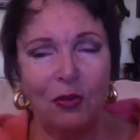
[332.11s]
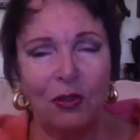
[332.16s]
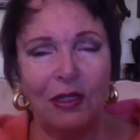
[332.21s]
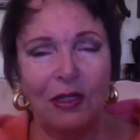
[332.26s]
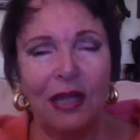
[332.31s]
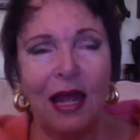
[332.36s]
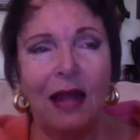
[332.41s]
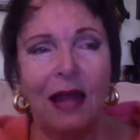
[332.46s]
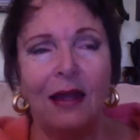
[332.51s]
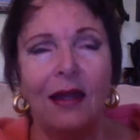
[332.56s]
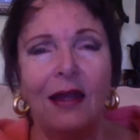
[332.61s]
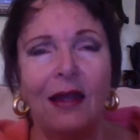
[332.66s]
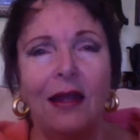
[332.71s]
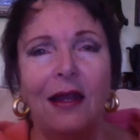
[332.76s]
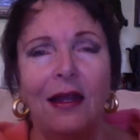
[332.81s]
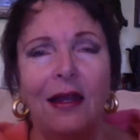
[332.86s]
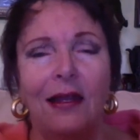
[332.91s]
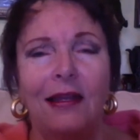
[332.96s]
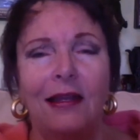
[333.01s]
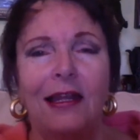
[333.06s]
And that
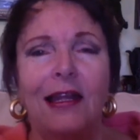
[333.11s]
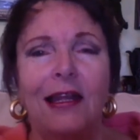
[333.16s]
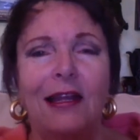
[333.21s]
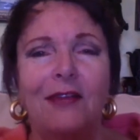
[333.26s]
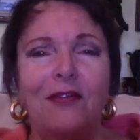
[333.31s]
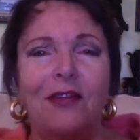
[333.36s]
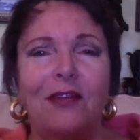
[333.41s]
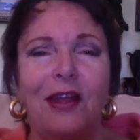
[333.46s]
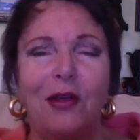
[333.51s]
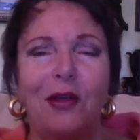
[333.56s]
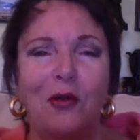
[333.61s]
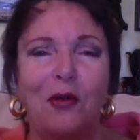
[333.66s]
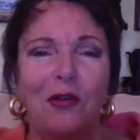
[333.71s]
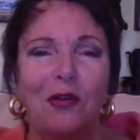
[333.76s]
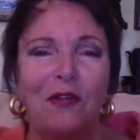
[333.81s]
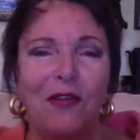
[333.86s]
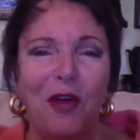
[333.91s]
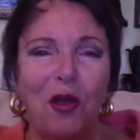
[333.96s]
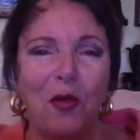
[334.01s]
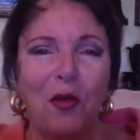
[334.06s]
little flicker
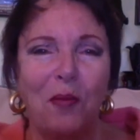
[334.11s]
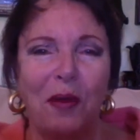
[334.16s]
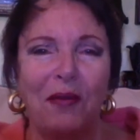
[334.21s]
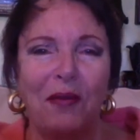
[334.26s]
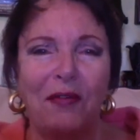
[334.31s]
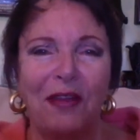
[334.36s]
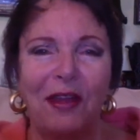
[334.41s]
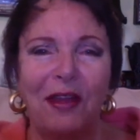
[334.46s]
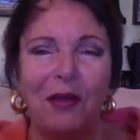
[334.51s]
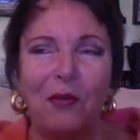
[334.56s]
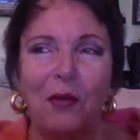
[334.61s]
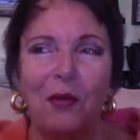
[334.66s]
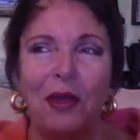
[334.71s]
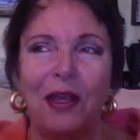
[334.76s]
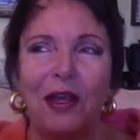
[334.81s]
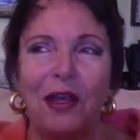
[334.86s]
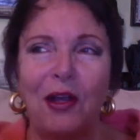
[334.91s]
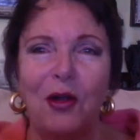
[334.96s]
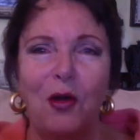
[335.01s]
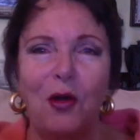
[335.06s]
of hope, I think we
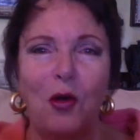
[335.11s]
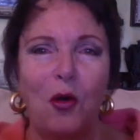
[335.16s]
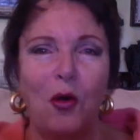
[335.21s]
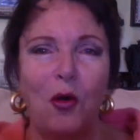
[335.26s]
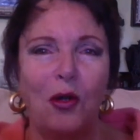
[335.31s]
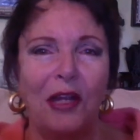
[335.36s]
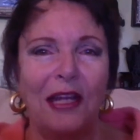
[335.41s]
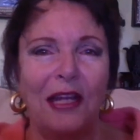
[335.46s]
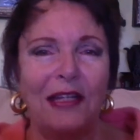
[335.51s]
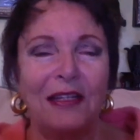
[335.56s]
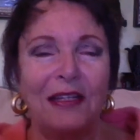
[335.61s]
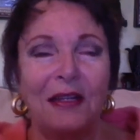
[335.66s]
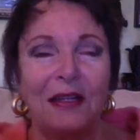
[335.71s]
can call it